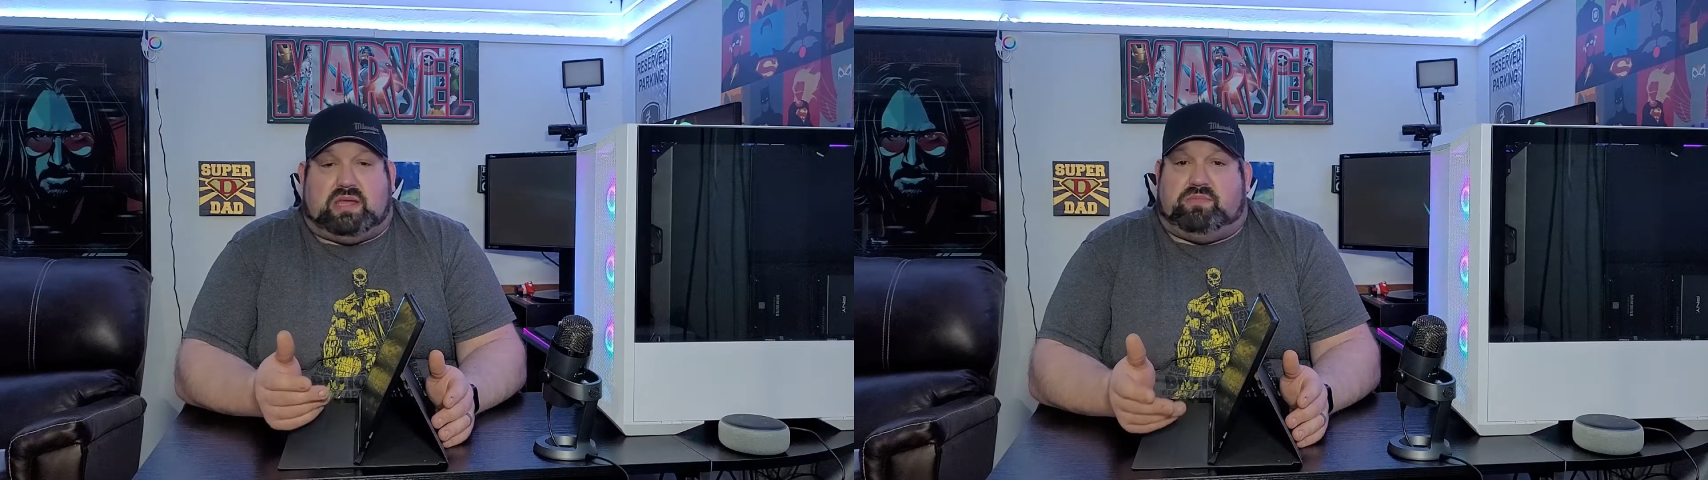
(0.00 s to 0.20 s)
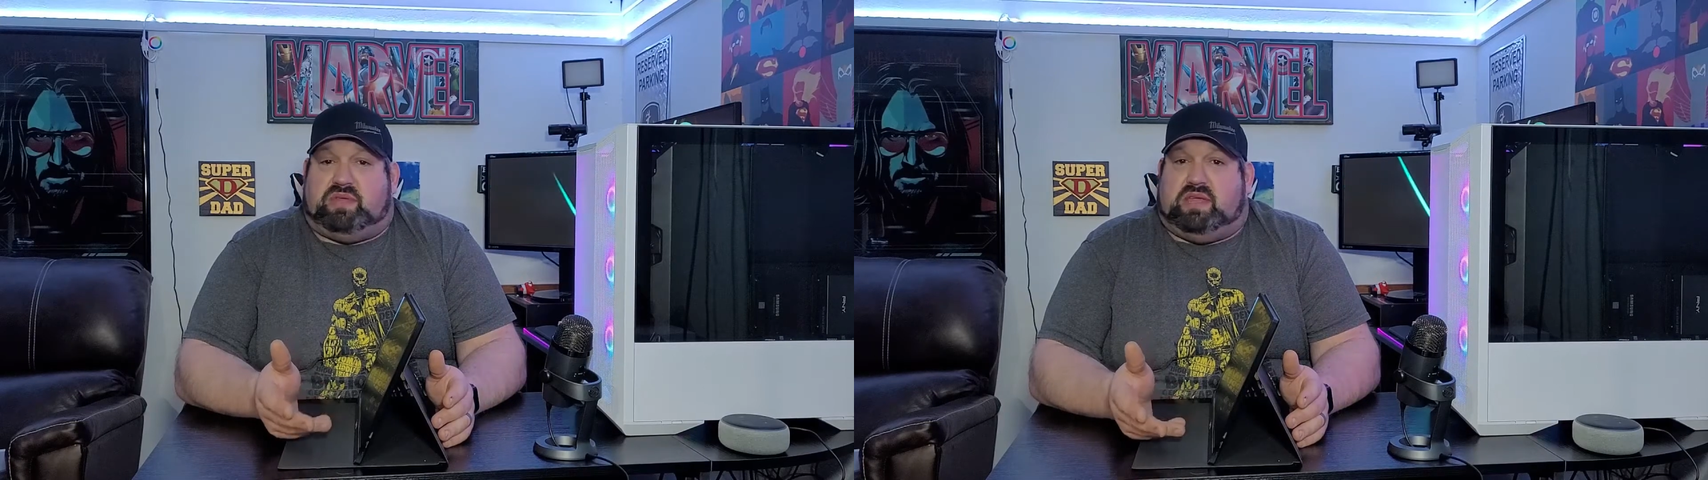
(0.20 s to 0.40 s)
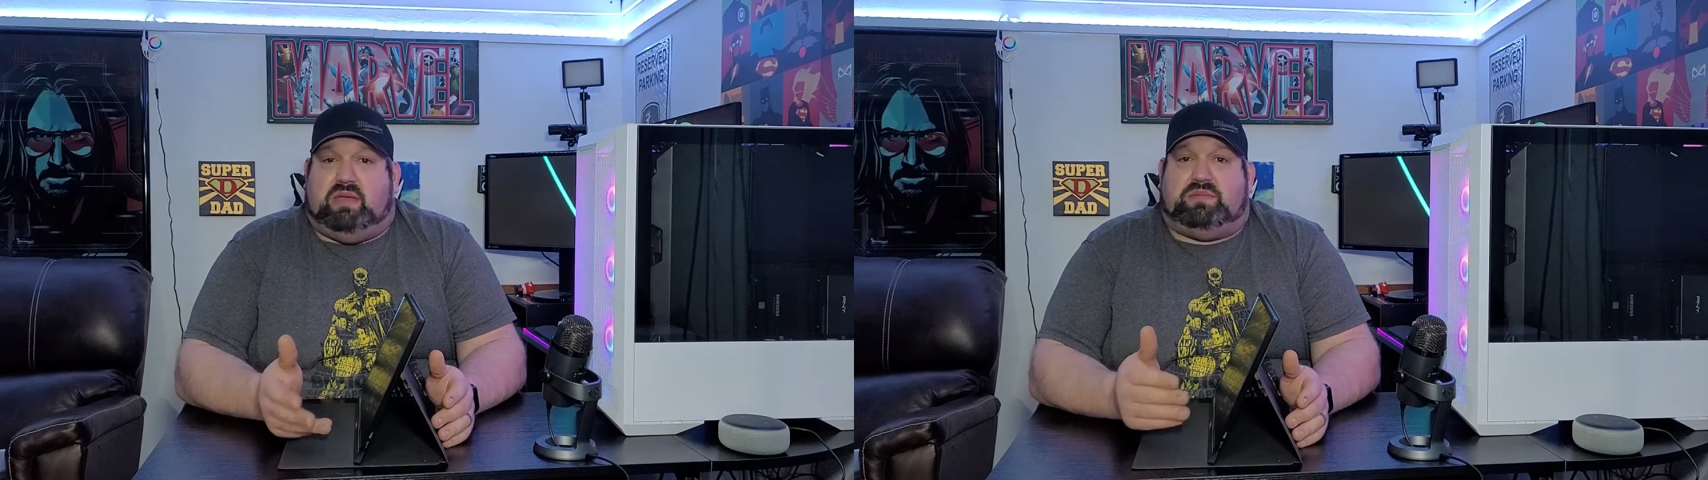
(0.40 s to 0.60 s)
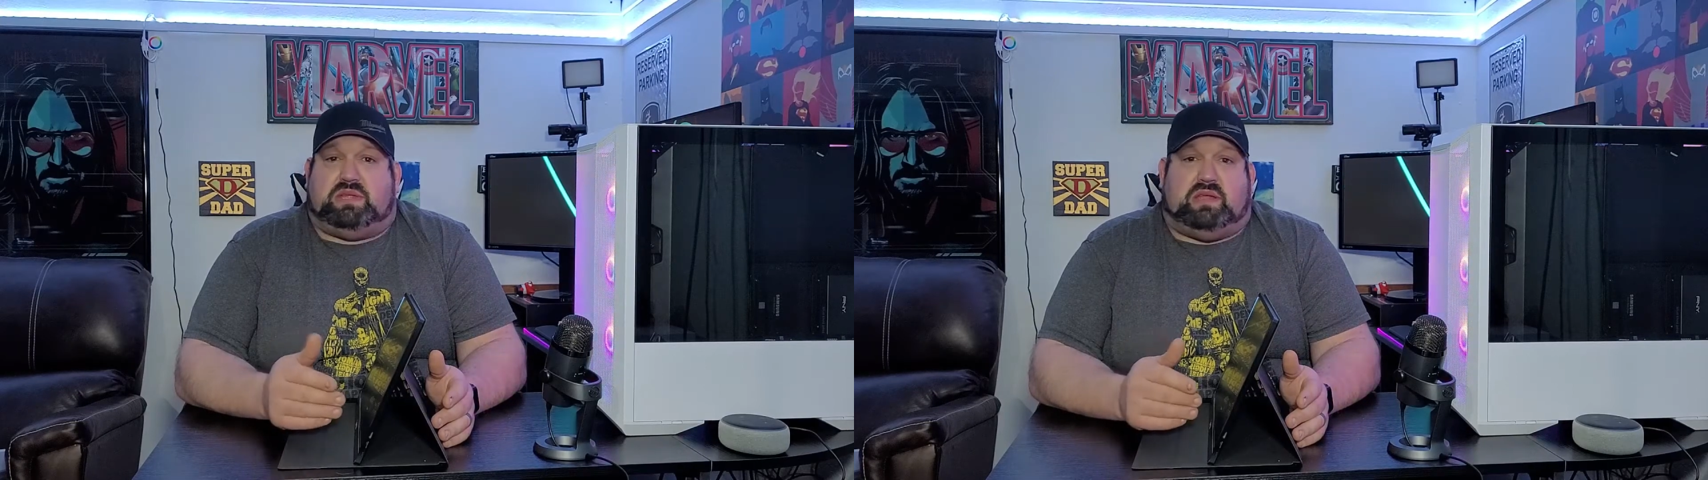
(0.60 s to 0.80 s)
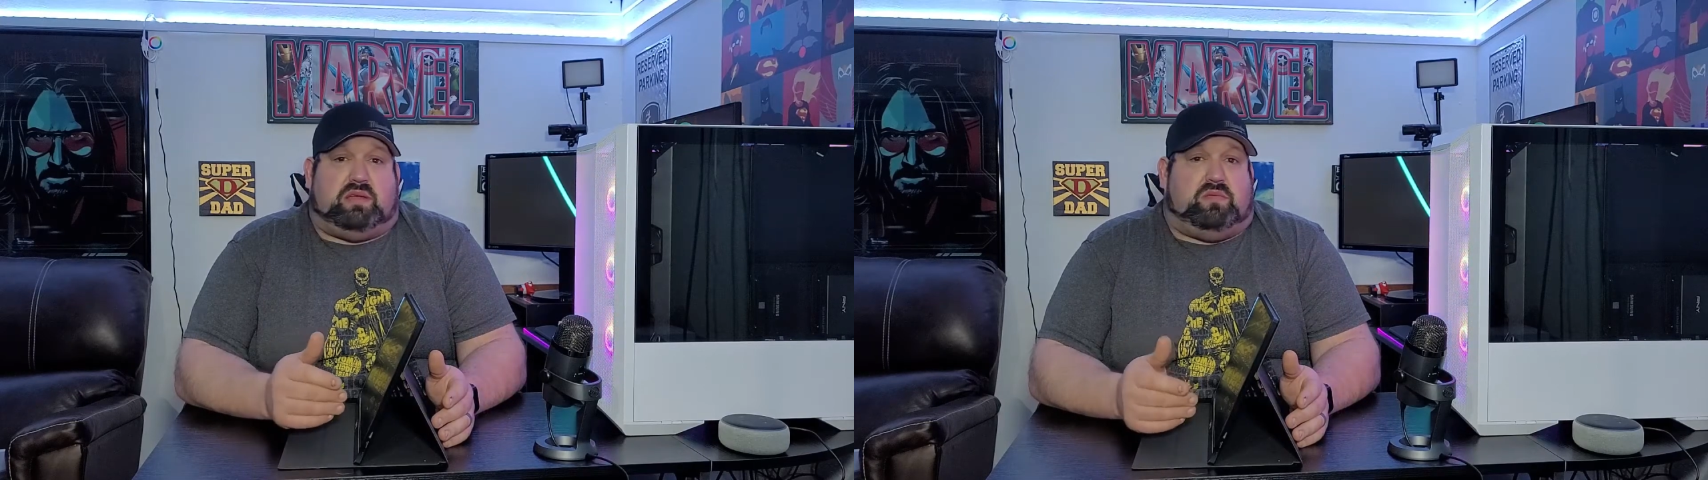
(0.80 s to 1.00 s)
I can play games
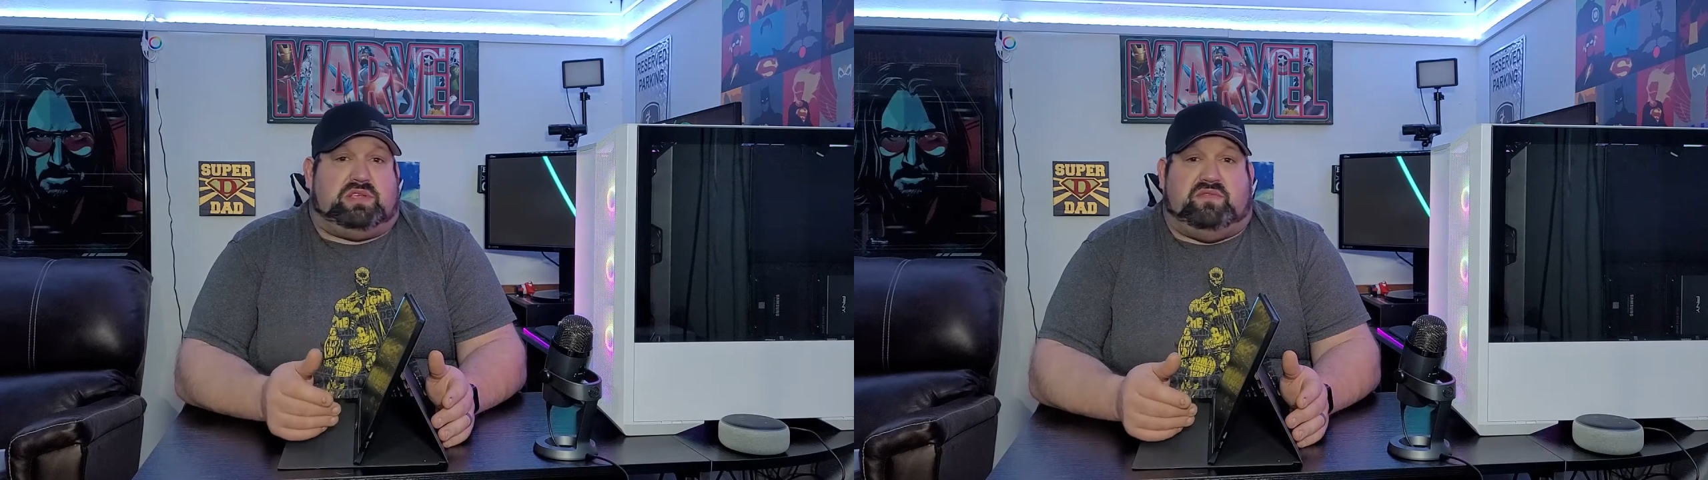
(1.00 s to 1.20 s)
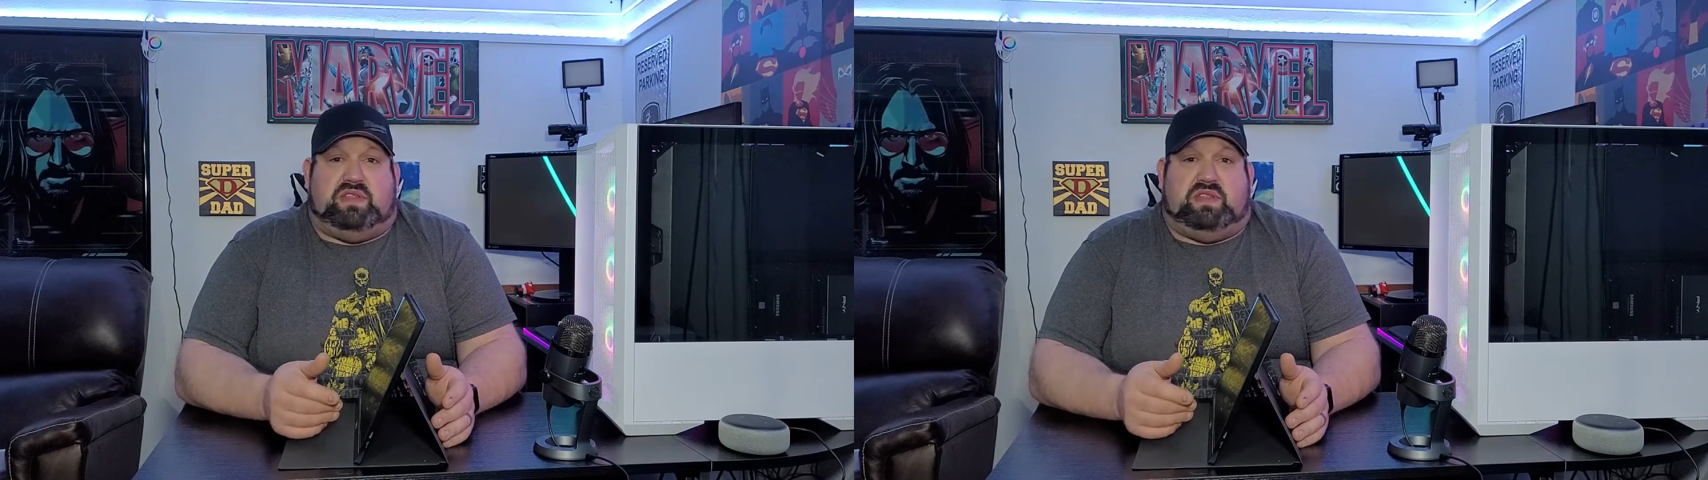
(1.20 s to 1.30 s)
on it. I can watch